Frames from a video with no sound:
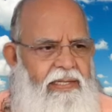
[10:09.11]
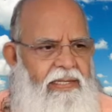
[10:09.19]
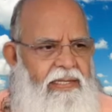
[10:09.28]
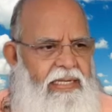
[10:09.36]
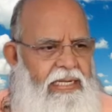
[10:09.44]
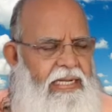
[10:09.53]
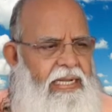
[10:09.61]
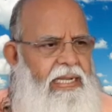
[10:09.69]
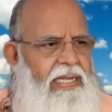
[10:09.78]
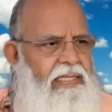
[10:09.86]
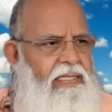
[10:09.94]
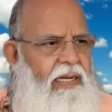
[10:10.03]
It
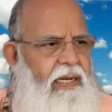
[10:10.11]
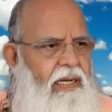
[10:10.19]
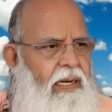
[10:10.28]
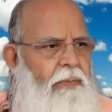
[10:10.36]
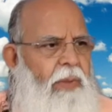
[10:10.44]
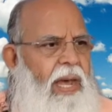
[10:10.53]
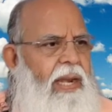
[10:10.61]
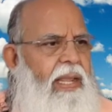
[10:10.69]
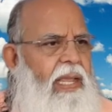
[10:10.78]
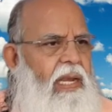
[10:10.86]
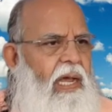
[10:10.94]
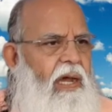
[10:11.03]
is a
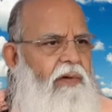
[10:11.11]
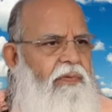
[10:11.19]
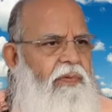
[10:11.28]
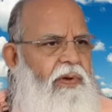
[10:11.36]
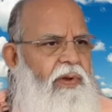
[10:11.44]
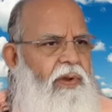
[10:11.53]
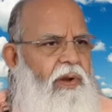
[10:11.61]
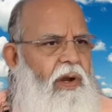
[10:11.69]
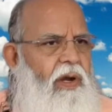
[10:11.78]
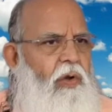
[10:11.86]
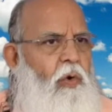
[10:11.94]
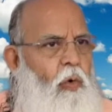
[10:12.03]
bargain of
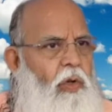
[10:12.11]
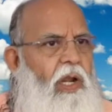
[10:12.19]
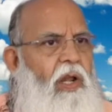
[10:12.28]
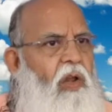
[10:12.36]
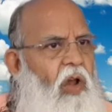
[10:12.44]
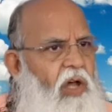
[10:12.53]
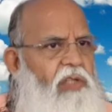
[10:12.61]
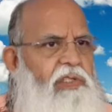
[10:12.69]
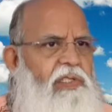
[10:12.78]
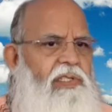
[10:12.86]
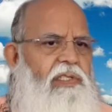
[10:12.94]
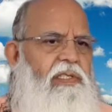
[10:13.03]
total
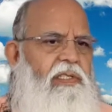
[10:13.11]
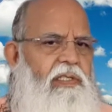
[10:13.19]
loss.